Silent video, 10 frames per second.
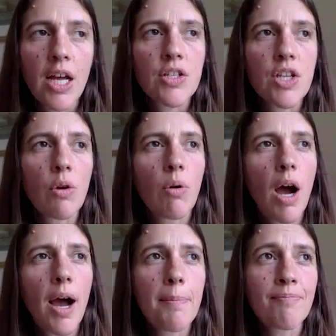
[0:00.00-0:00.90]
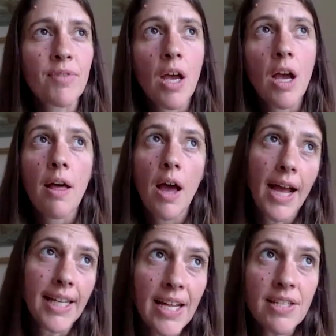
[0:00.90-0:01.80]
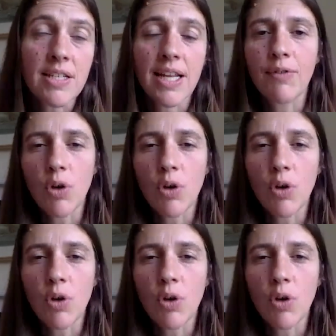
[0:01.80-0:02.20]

So I guess